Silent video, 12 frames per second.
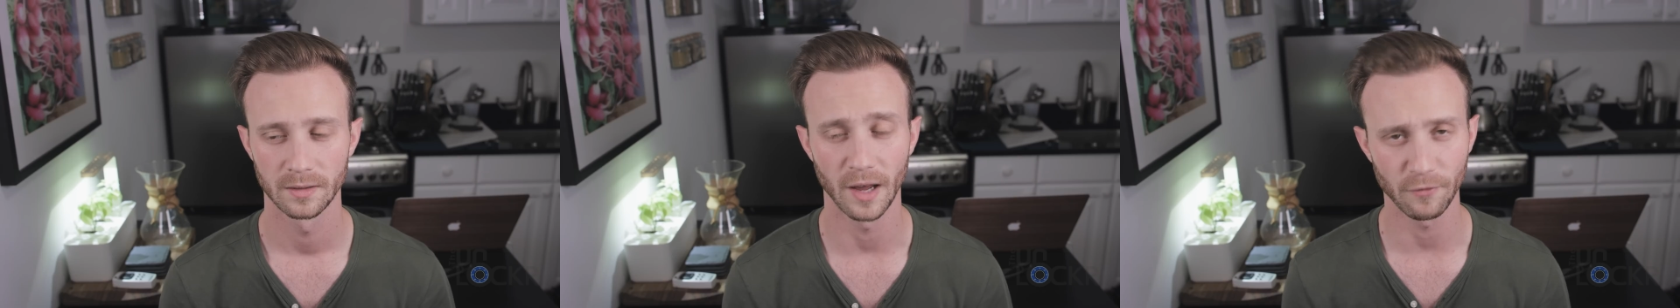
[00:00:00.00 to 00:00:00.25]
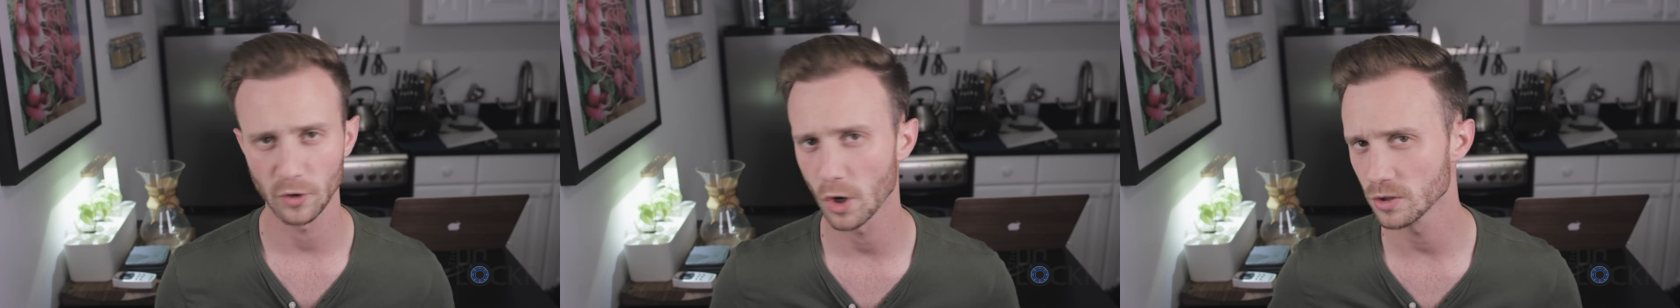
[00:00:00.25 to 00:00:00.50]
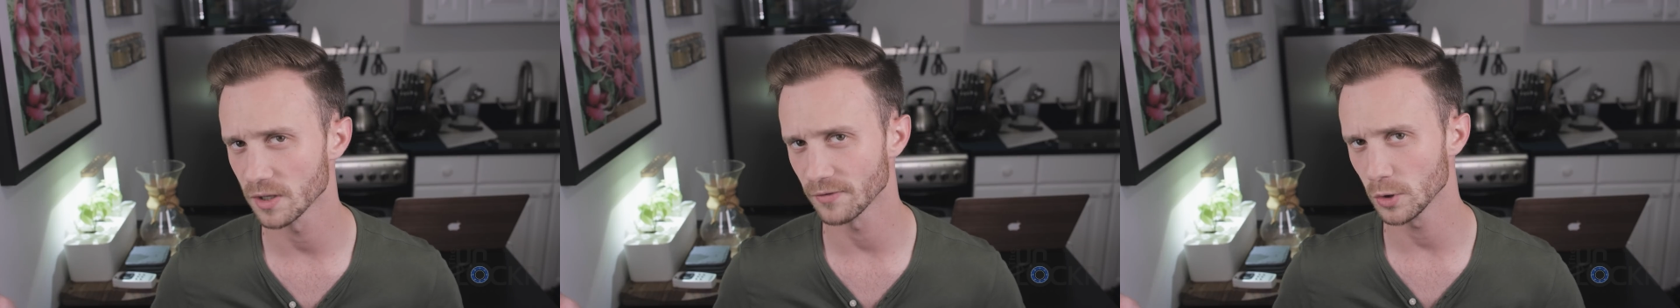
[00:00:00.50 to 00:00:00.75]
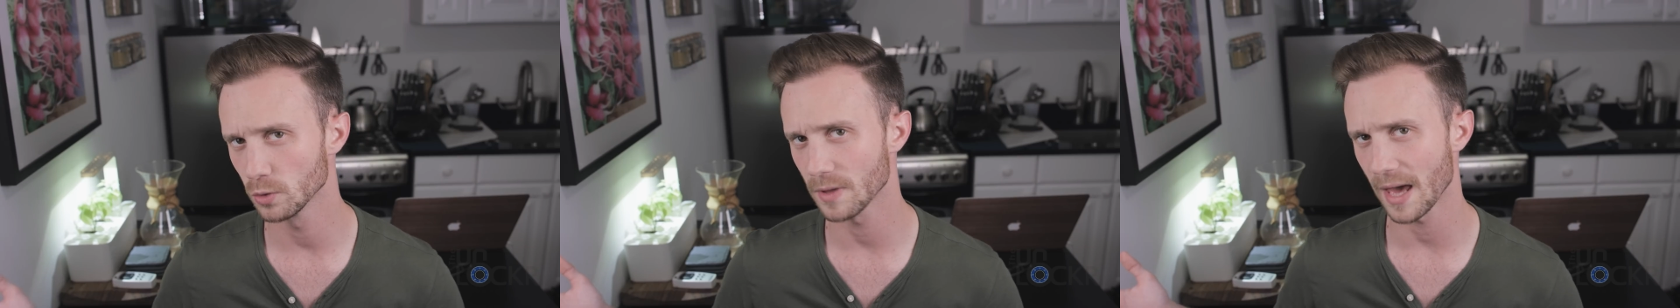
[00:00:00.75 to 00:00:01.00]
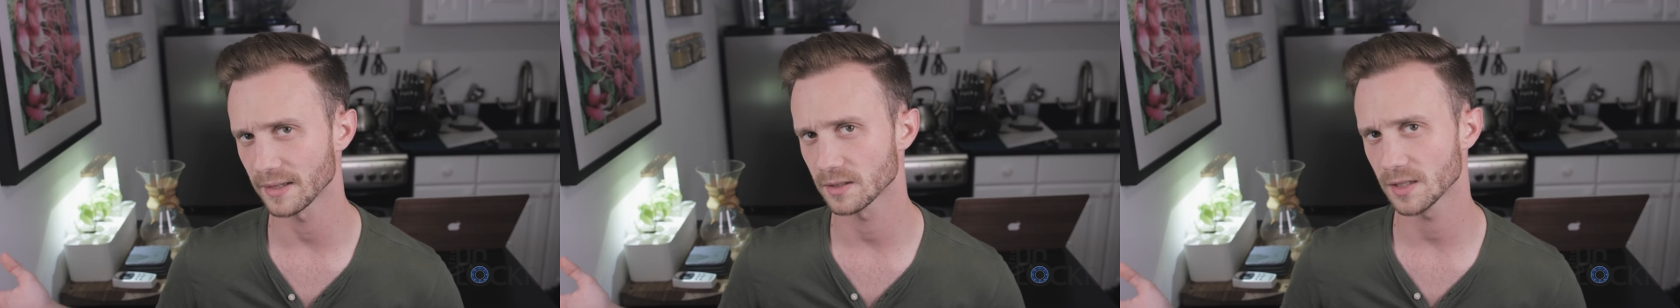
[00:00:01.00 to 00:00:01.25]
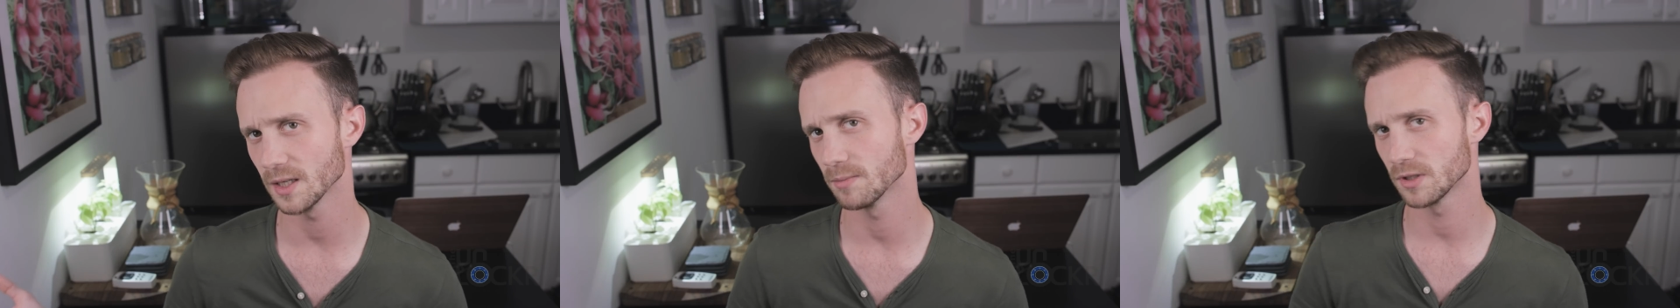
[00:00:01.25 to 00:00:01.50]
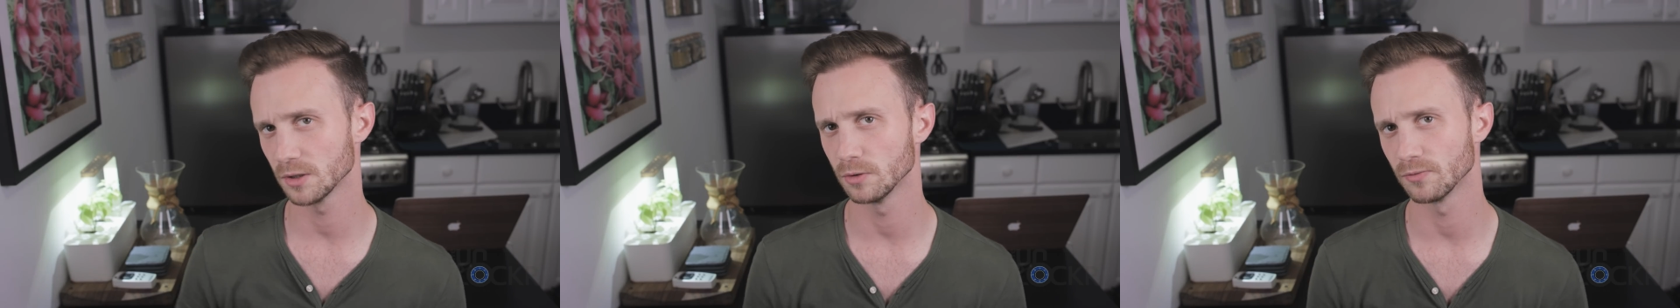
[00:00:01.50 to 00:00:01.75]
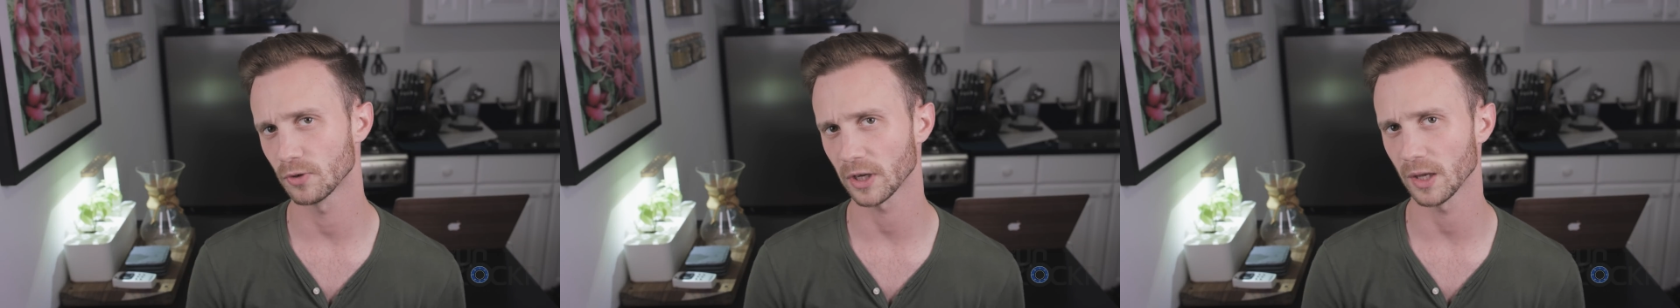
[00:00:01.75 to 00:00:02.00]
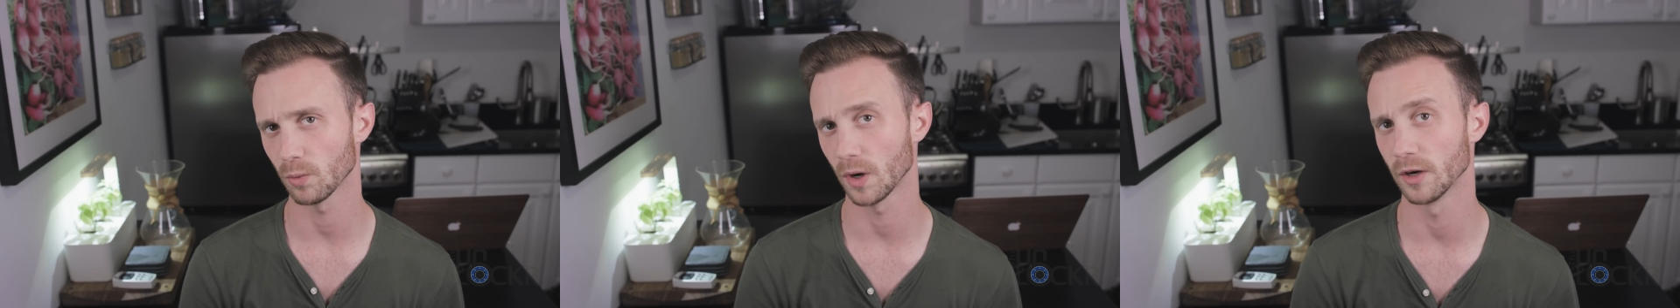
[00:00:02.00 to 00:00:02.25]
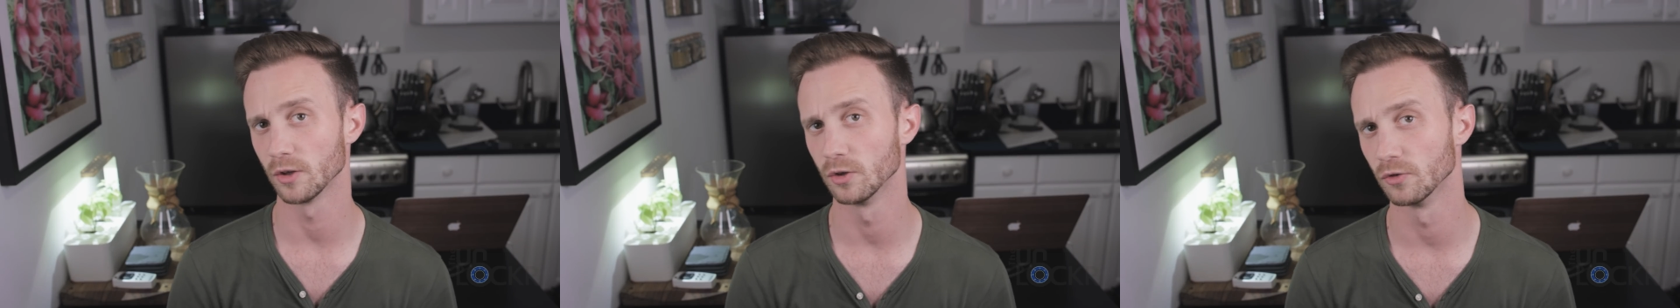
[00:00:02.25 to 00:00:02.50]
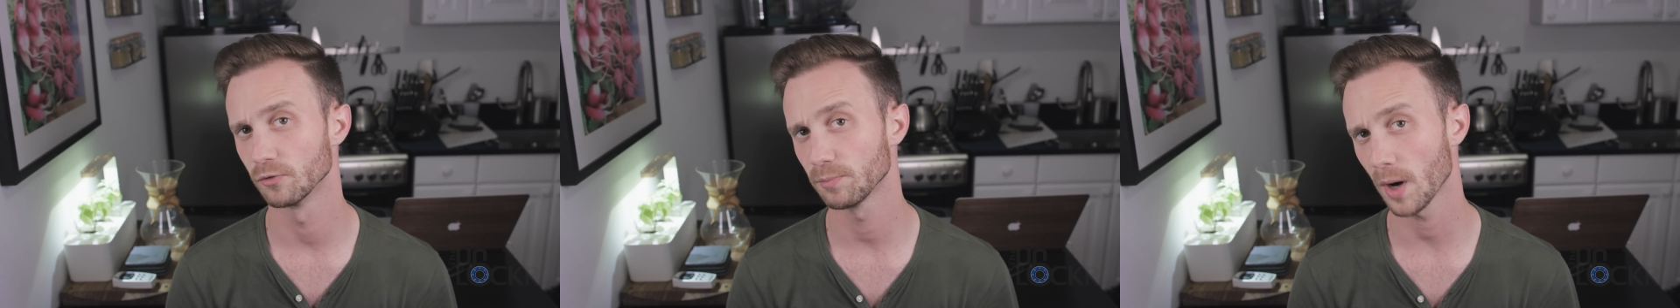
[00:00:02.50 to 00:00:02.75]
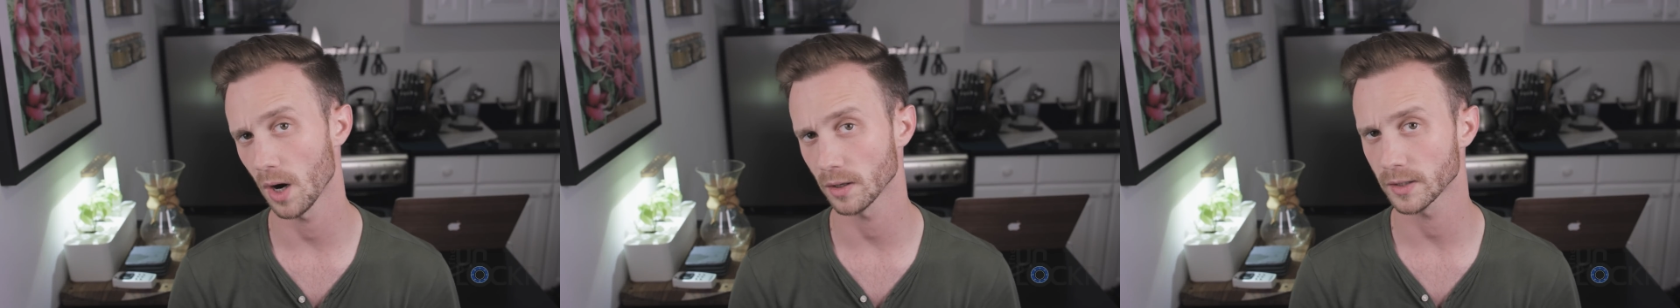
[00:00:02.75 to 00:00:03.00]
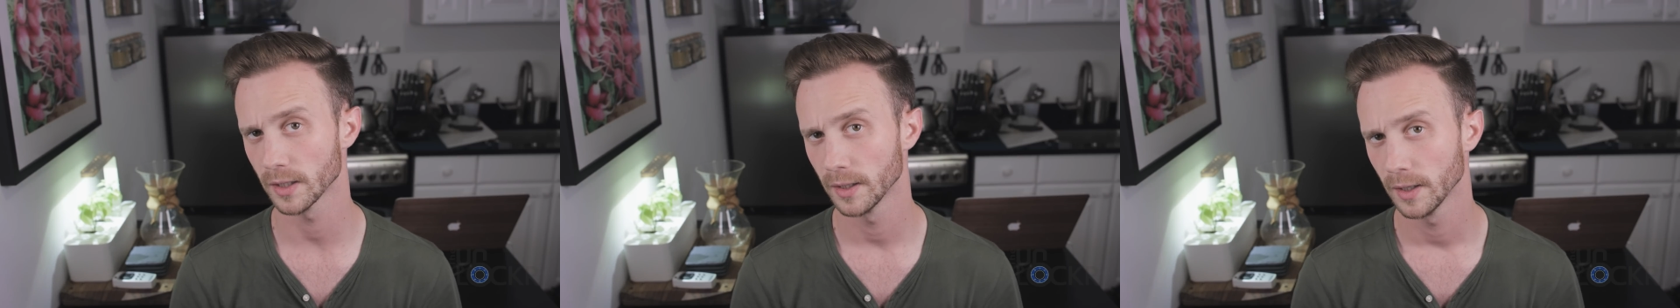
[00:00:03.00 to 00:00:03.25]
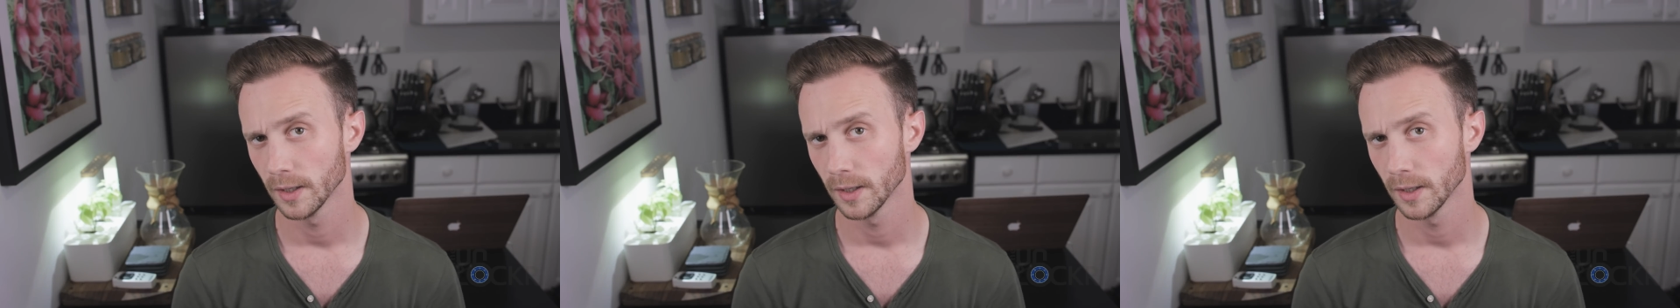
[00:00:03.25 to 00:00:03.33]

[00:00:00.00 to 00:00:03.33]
Now, for those of you that seem to forget where you've parked,